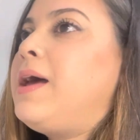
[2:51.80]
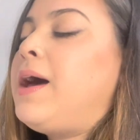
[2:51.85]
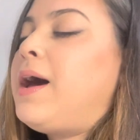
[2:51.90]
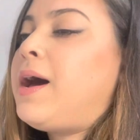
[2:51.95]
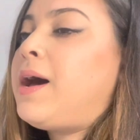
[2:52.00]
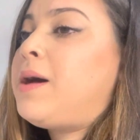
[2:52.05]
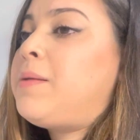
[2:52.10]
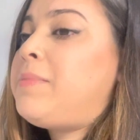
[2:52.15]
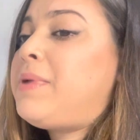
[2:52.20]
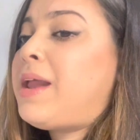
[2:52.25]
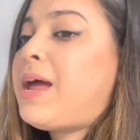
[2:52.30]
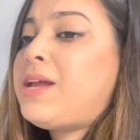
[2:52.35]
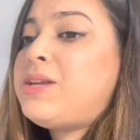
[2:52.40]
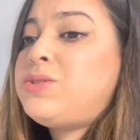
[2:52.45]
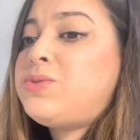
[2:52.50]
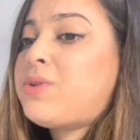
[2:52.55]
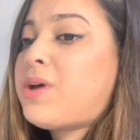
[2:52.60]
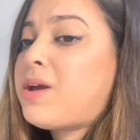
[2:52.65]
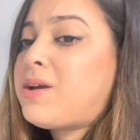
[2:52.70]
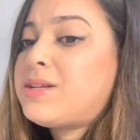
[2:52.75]
but I
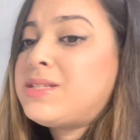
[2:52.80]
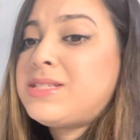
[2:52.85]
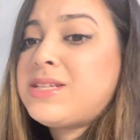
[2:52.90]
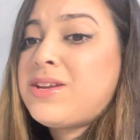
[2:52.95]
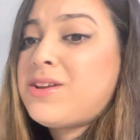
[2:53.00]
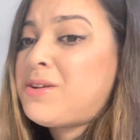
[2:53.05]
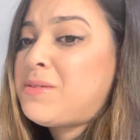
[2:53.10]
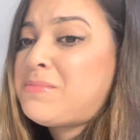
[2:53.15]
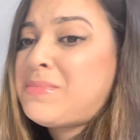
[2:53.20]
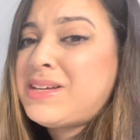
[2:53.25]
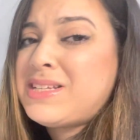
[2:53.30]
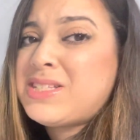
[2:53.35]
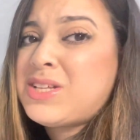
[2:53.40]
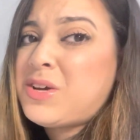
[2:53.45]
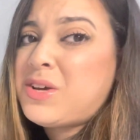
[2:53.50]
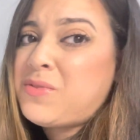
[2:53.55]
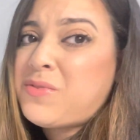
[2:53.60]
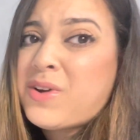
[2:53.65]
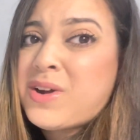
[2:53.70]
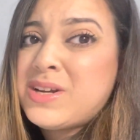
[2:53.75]
do not consider
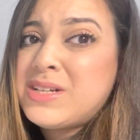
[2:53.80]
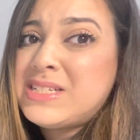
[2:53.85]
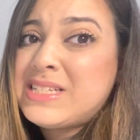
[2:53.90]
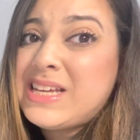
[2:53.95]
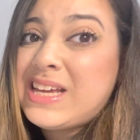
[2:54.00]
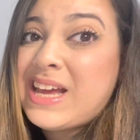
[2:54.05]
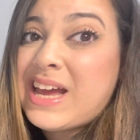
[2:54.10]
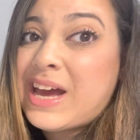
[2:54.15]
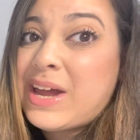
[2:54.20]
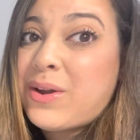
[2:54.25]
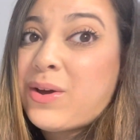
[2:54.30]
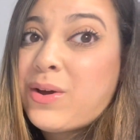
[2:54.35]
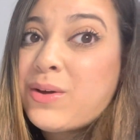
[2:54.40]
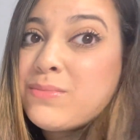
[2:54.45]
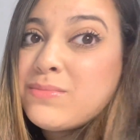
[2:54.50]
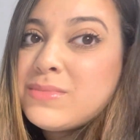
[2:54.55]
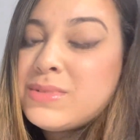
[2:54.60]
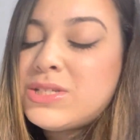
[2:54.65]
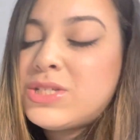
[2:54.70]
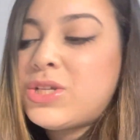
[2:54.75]
myself artsy at all.
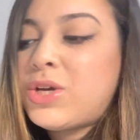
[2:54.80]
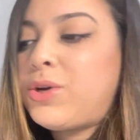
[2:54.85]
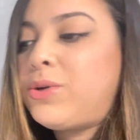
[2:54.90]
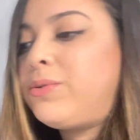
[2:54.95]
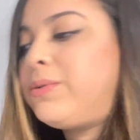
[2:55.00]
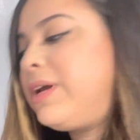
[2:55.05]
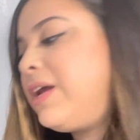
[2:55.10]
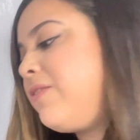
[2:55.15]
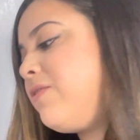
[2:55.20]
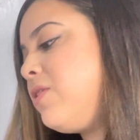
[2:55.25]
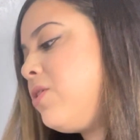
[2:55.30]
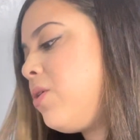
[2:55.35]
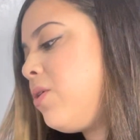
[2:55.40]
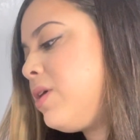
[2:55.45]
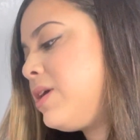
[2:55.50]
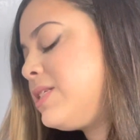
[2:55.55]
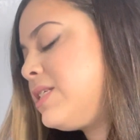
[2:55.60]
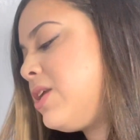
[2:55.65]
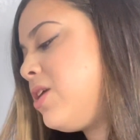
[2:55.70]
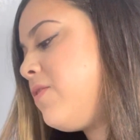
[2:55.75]
So if you don't
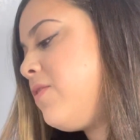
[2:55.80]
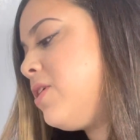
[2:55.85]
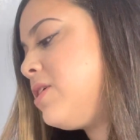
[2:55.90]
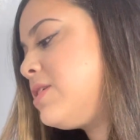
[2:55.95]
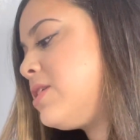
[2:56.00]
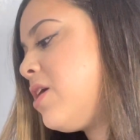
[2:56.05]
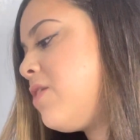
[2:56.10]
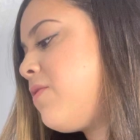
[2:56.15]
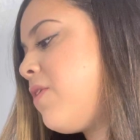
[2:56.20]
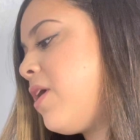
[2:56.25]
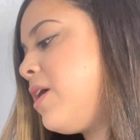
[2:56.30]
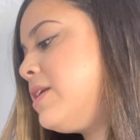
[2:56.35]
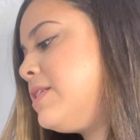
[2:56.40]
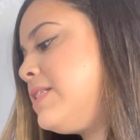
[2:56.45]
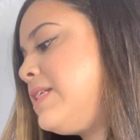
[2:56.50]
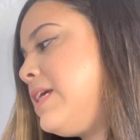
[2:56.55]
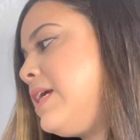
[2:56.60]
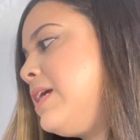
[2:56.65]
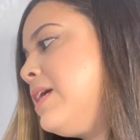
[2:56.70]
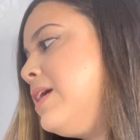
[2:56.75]
consider yourself
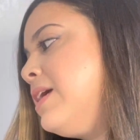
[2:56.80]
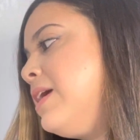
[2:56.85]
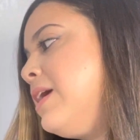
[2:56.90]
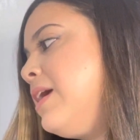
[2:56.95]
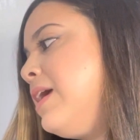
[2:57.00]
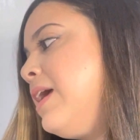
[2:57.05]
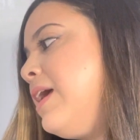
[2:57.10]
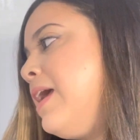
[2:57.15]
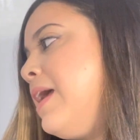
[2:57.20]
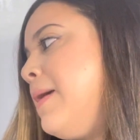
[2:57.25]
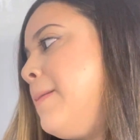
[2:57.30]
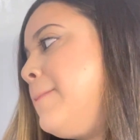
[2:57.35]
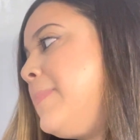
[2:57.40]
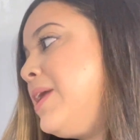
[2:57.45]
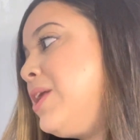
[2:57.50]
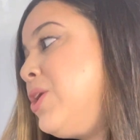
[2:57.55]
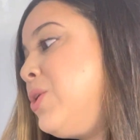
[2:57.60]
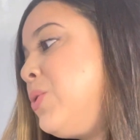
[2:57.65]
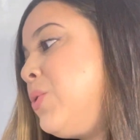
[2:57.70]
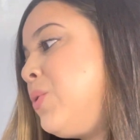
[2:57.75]
artsy,
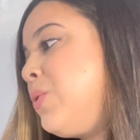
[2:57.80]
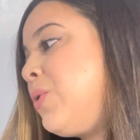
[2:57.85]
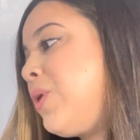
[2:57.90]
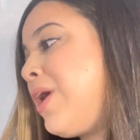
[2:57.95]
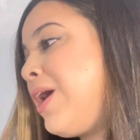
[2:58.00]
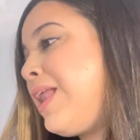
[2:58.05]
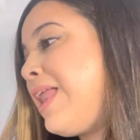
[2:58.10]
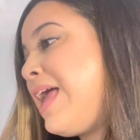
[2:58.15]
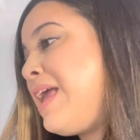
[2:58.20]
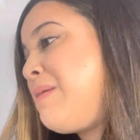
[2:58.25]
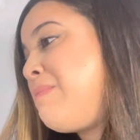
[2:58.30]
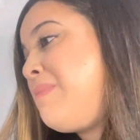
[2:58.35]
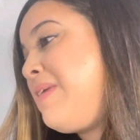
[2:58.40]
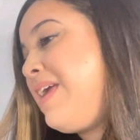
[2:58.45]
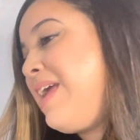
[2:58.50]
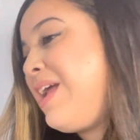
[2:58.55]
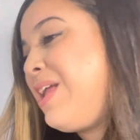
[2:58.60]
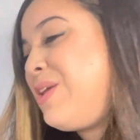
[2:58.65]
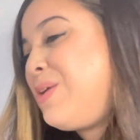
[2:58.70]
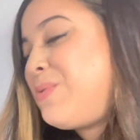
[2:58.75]
but you are like
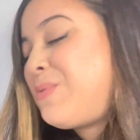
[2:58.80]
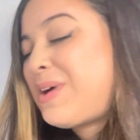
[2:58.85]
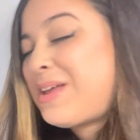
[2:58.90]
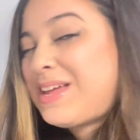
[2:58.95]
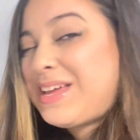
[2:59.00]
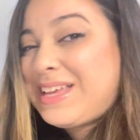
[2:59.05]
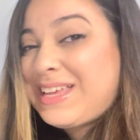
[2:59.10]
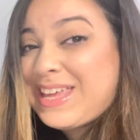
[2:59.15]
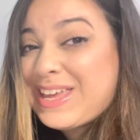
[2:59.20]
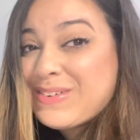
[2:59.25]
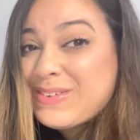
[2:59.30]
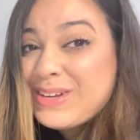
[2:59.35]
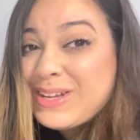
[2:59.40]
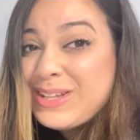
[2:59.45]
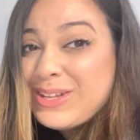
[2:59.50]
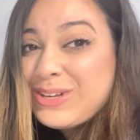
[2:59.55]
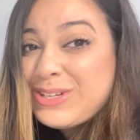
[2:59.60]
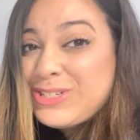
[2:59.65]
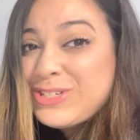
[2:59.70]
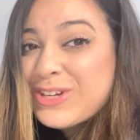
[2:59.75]
me and you want to give it a
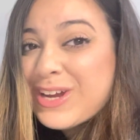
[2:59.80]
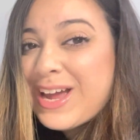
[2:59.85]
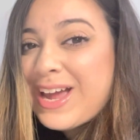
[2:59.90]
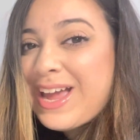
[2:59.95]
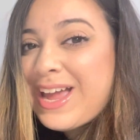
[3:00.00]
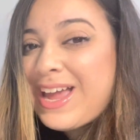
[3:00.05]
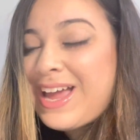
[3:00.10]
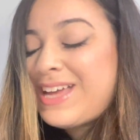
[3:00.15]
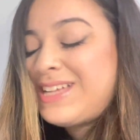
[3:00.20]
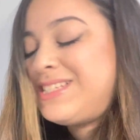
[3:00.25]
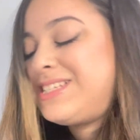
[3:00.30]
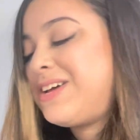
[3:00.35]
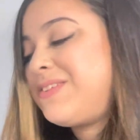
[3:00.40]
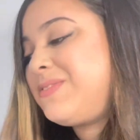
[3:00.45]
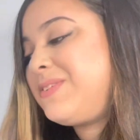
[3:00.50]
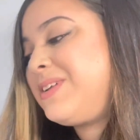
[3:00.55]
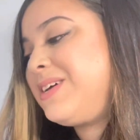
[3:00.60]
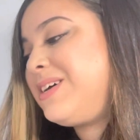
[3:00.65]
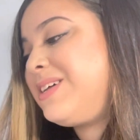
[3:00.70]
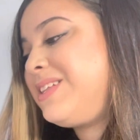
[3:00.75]
little try, I
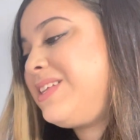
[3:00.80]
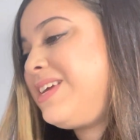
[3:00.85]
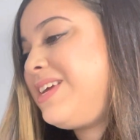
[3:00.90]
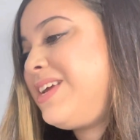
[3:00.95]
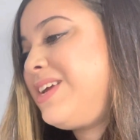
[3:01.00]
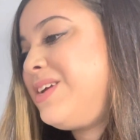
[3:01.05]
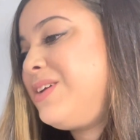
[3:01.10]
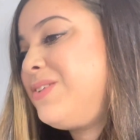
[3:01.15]
definitely